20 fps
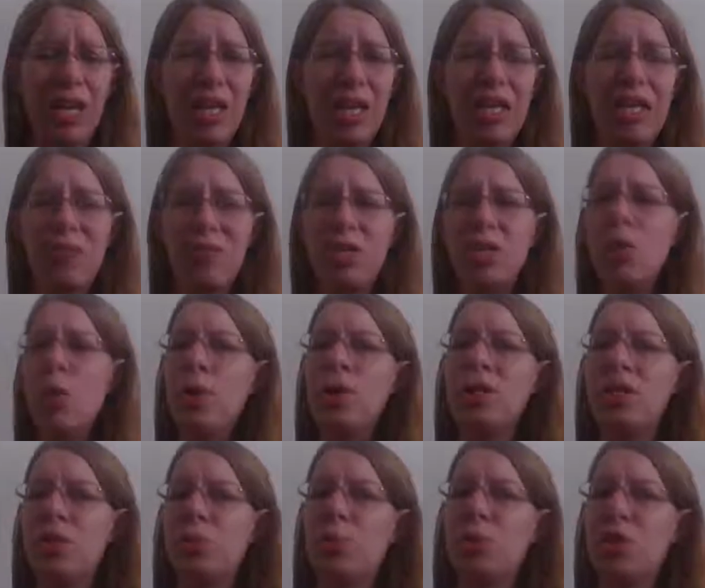and even
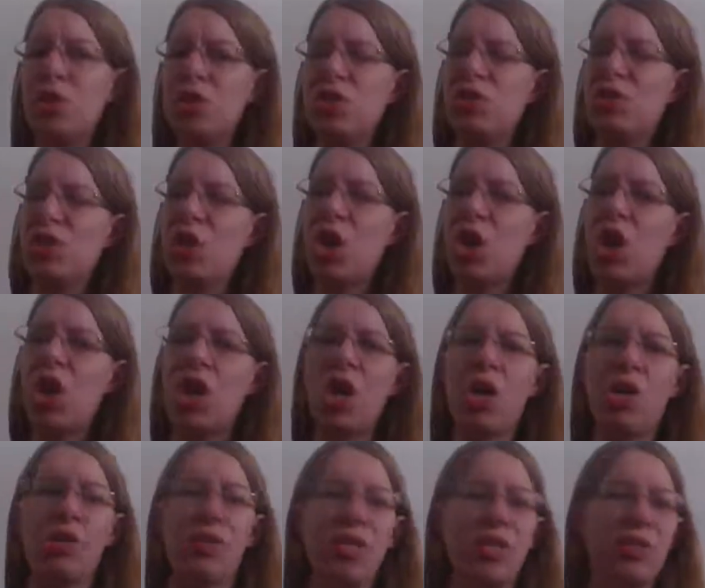knowing this person for
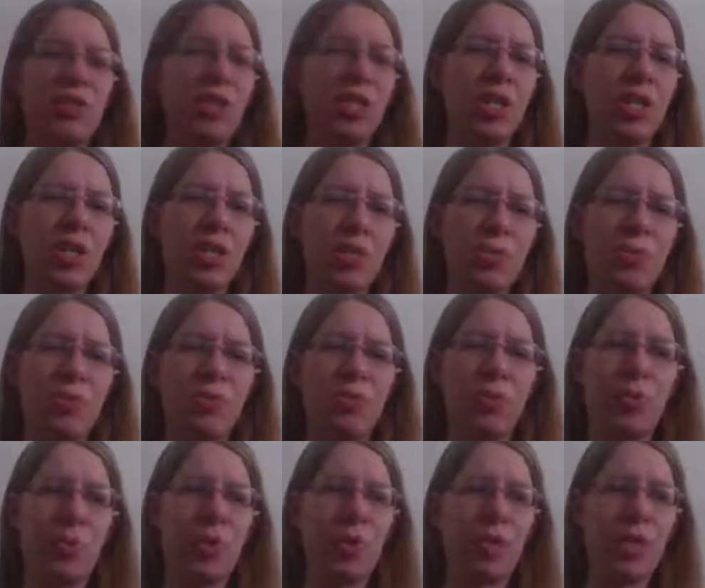all these years
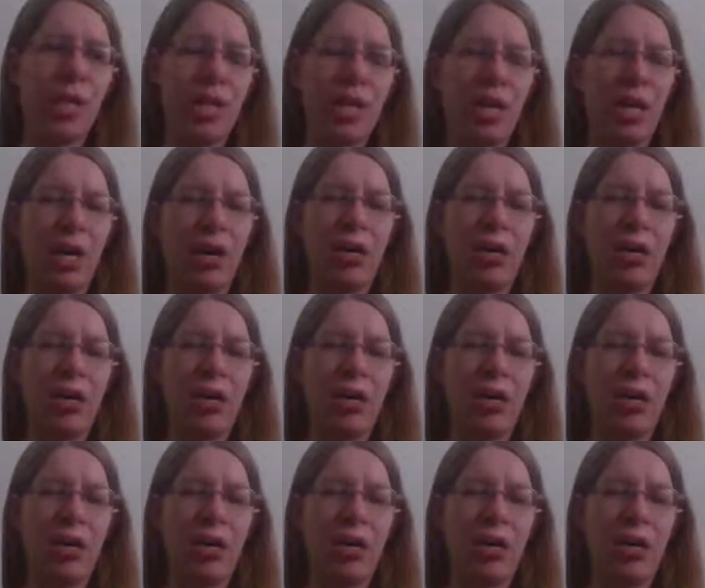before like